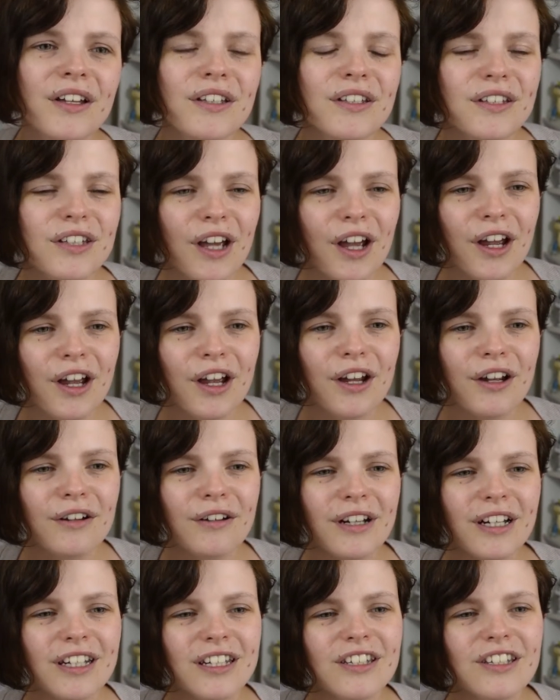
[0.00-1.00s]

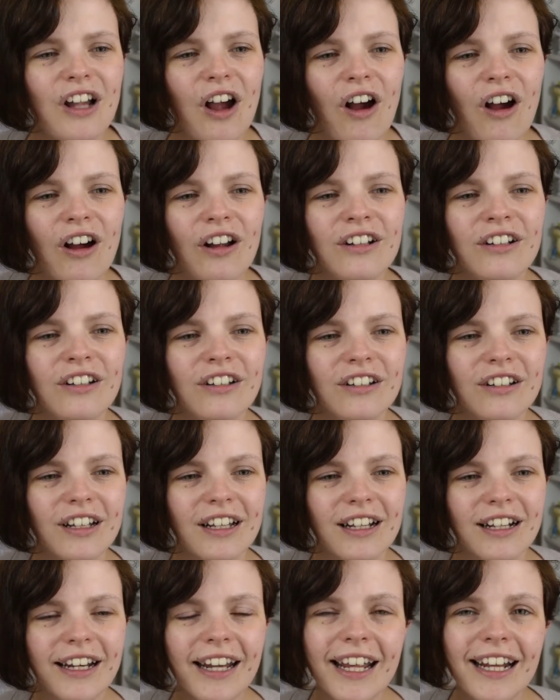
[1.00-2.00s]
So Don
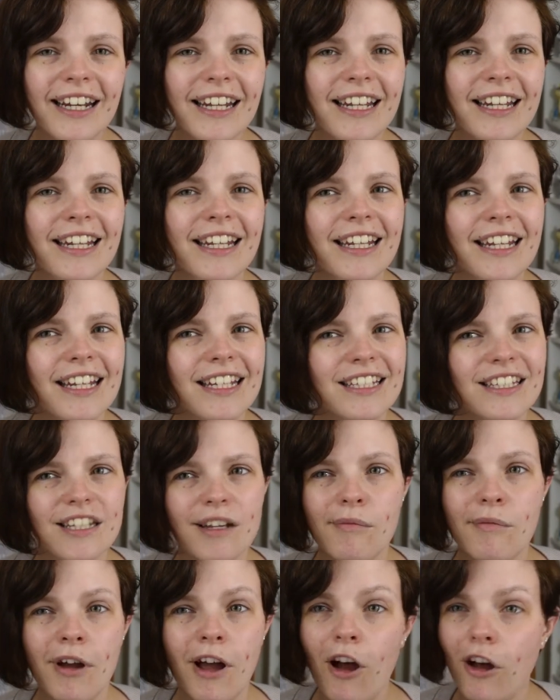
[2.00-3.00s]
clearly is
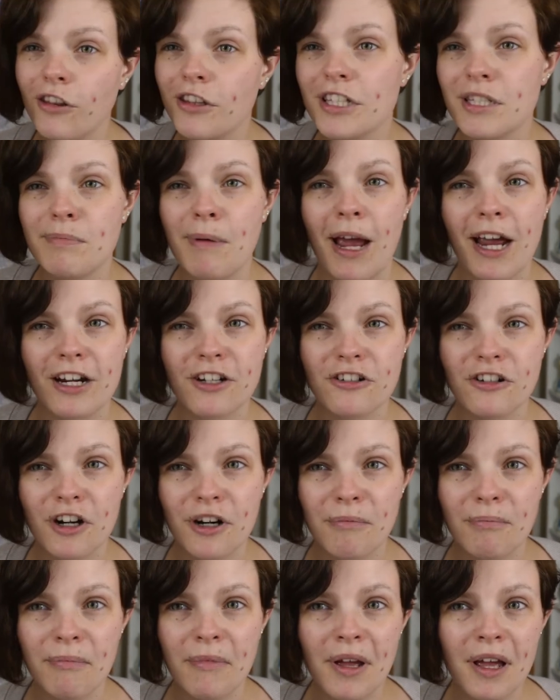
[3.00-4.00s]
somewhere on the
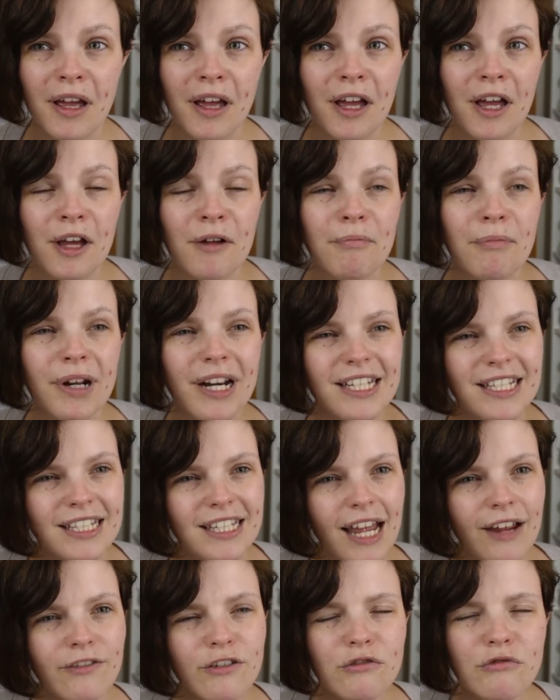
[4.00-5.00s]
spectrum, but it's
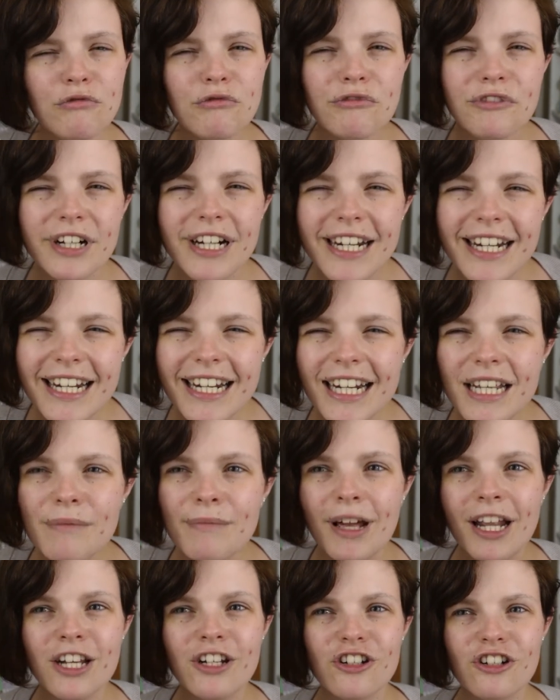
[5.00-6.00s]
never really
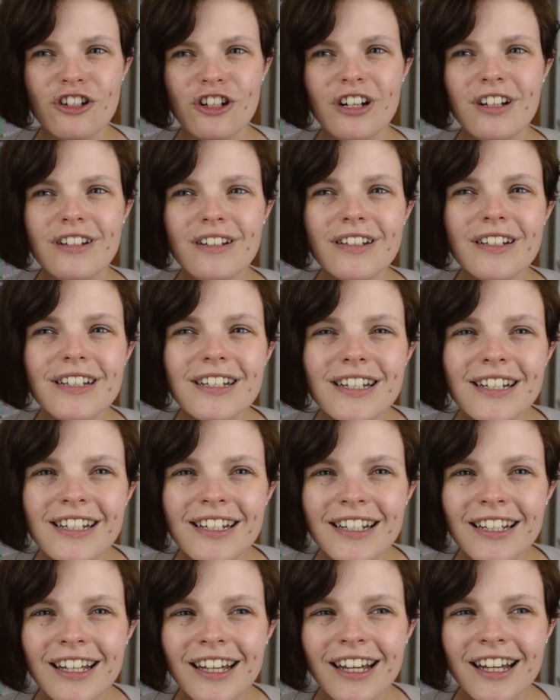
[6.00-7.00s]
mentioned
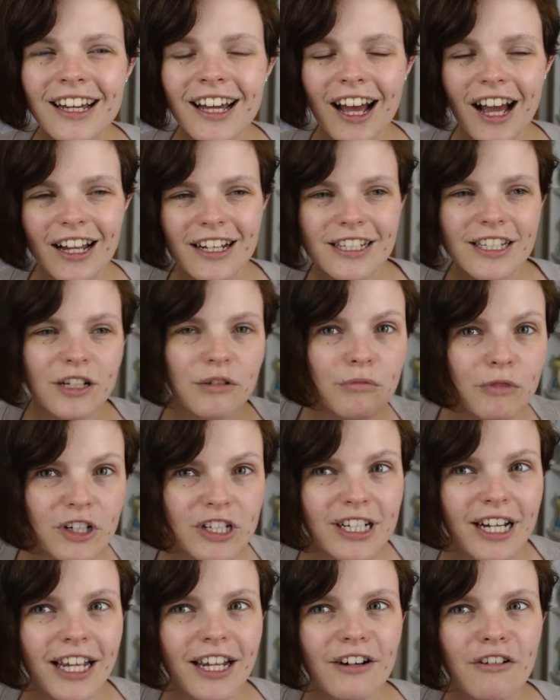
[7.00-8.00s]
until
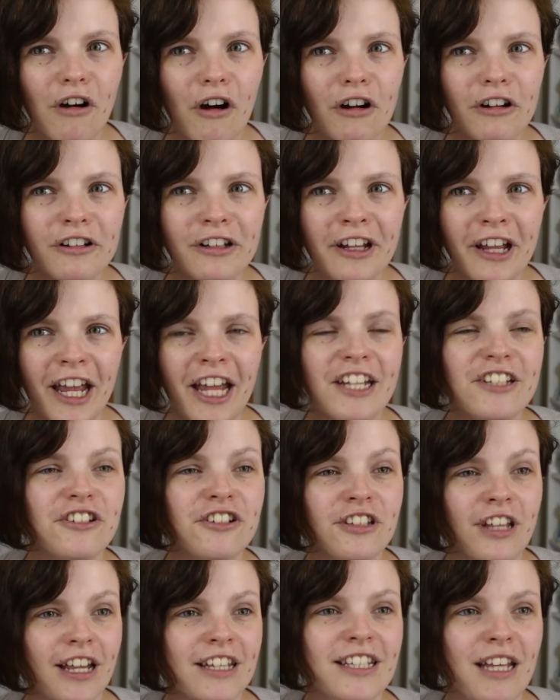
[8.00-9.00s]
much later on. It's
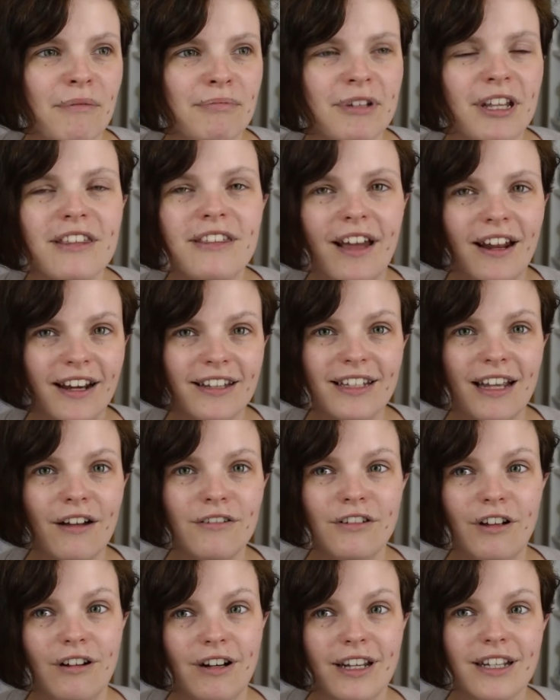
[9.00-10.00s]
just accepted that is
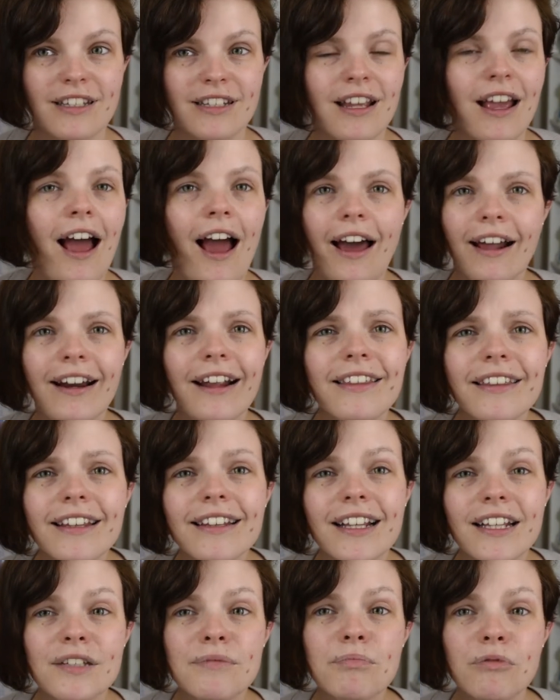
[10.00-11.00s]
how Don is. And I
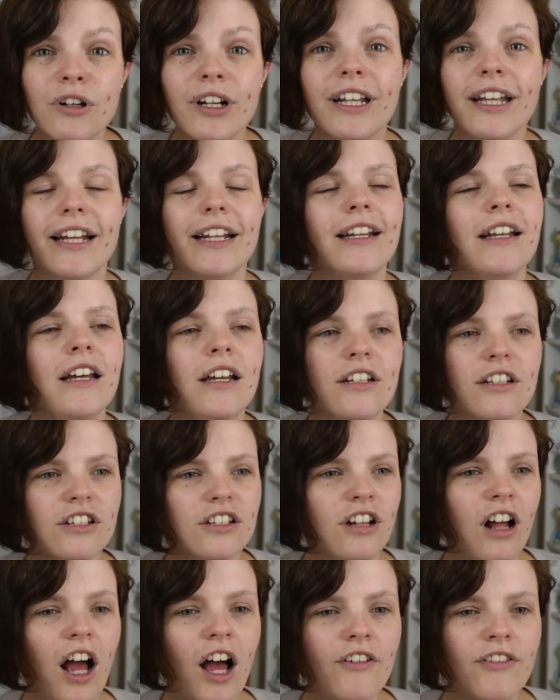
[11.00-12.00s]
think that's brilliant. To
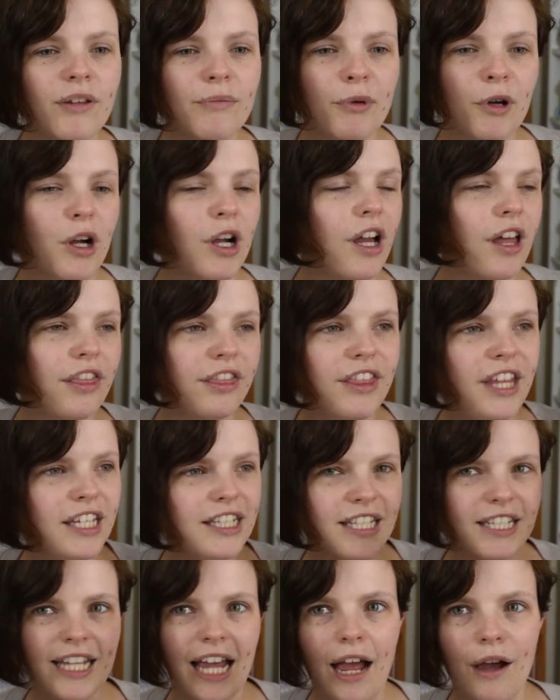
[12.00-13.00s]
start off the book,
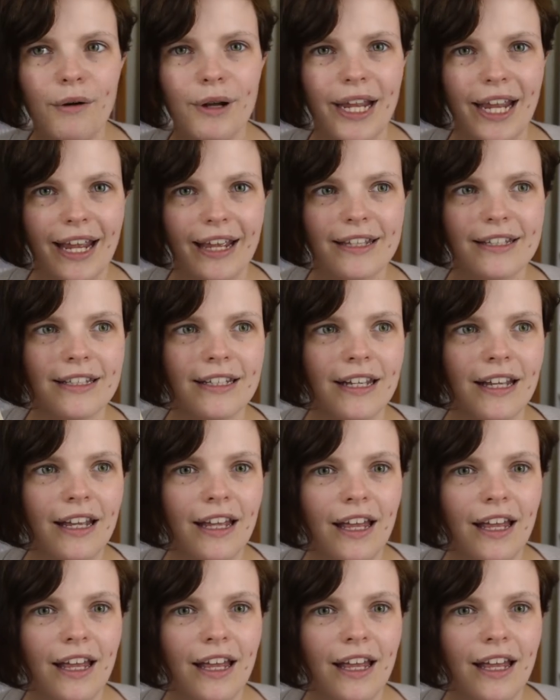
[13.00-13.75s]
this is how he is.